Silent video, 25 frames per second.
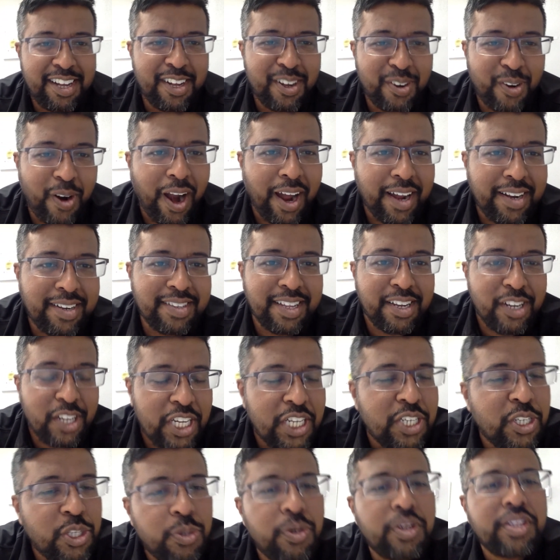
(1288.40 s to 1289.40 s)
All right, then you
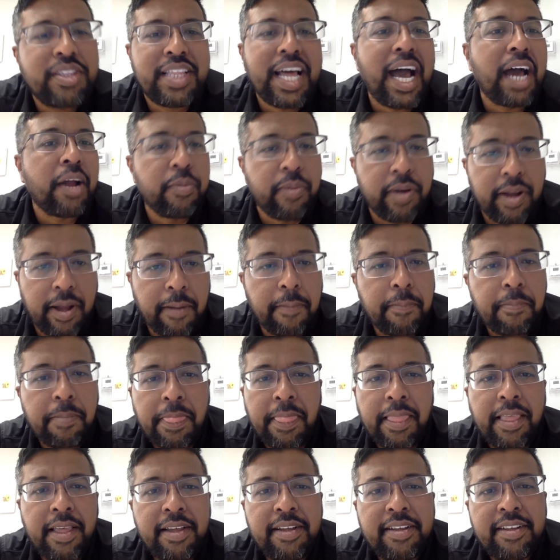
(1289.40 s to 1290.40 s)
can do it that way.
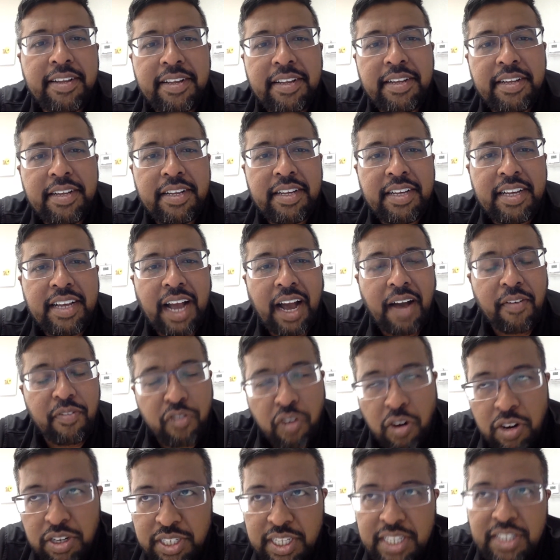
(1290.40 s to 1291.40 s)
Of
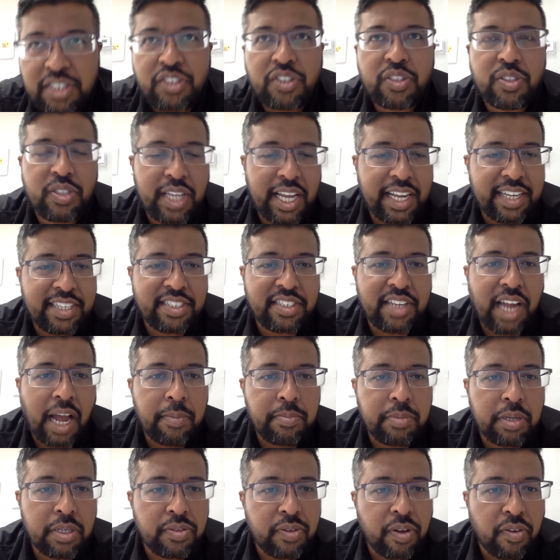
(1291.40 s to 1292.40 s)
course, it takes
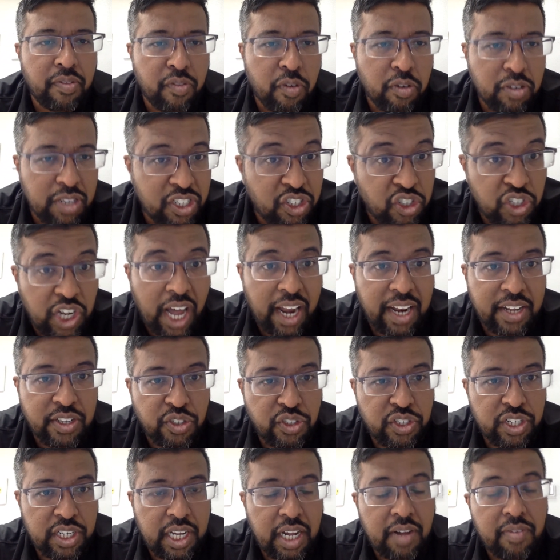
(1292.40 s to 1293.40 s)
time. Of course, it's
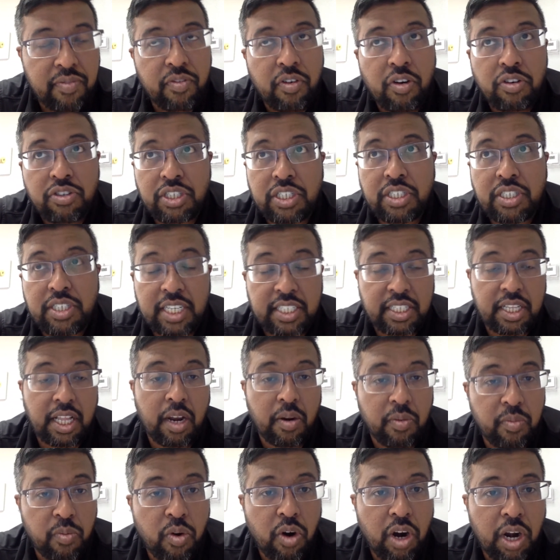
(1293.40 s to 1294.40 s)
challenging. Of course, it takes a
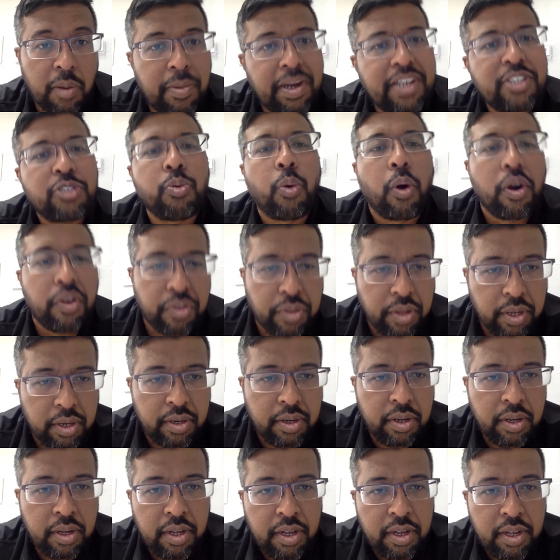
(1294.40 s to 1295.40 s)
lot of work, but it's worth it.
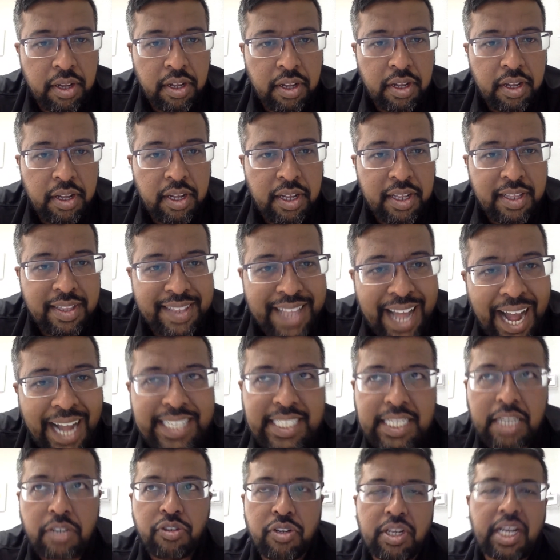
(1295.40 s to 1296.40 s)

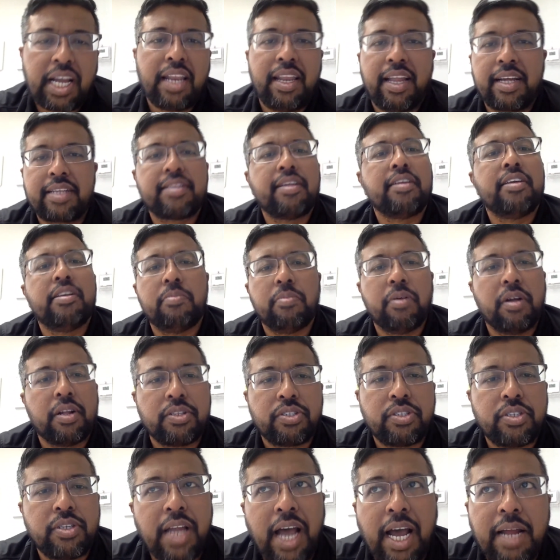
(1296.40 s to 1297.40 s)
That's how you collect the
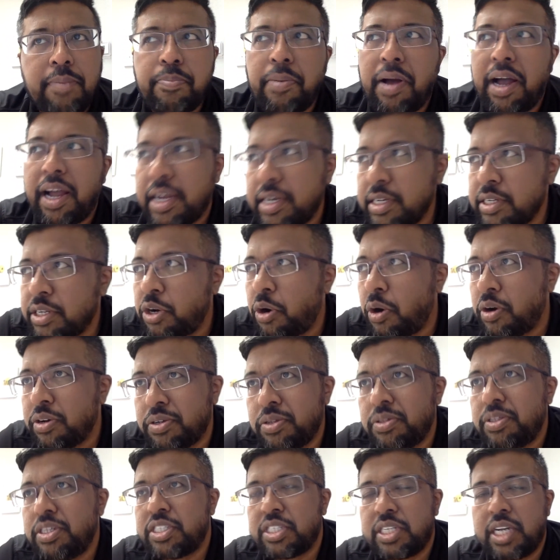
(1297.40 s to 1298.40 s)
emails, not by going
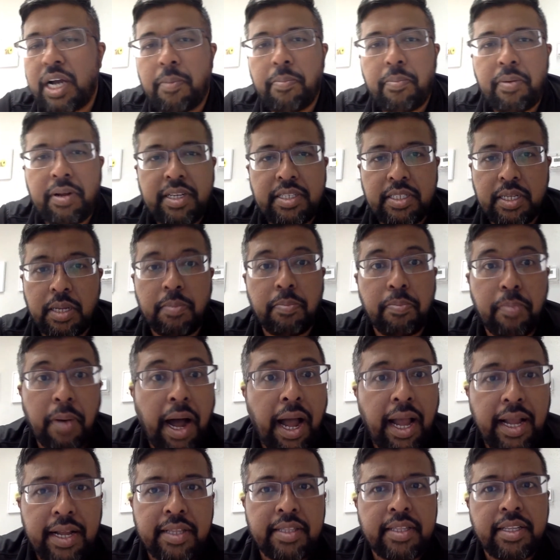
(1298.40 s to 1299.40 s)
to these companies and
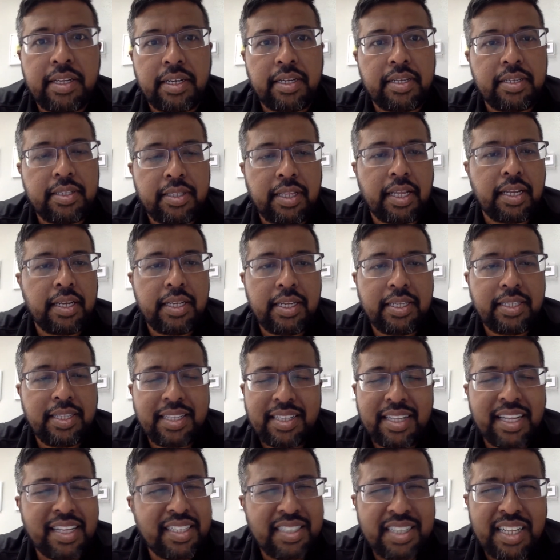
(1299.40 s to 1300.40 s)
buying the lead.
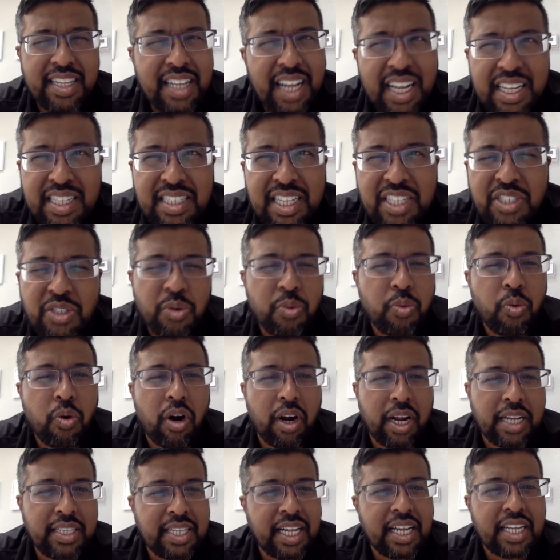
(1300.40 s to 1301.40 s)
That doesn't
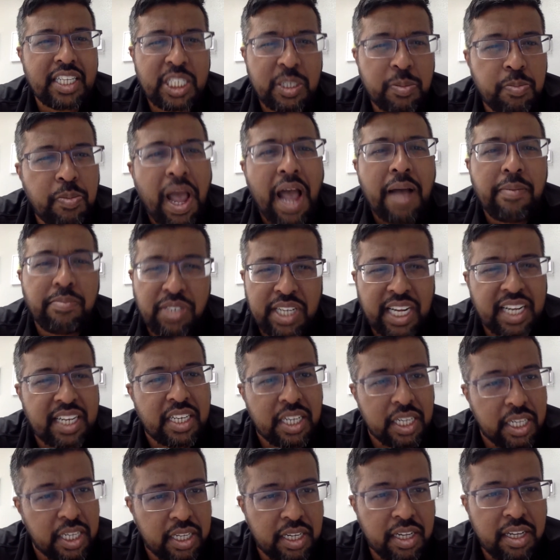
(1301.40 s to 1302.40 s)
work. It's like a spam
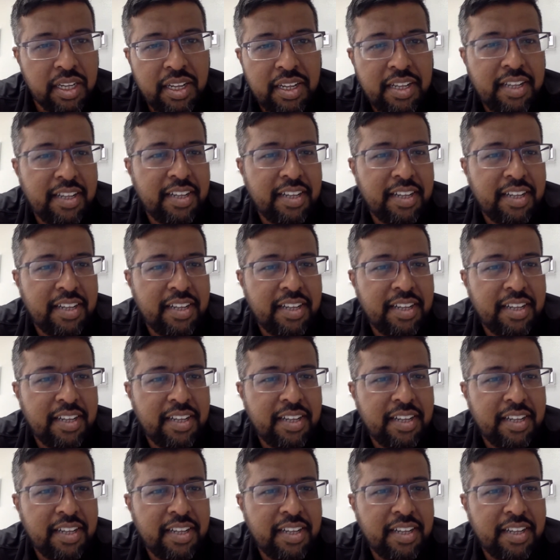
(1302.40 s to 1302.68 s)
technique.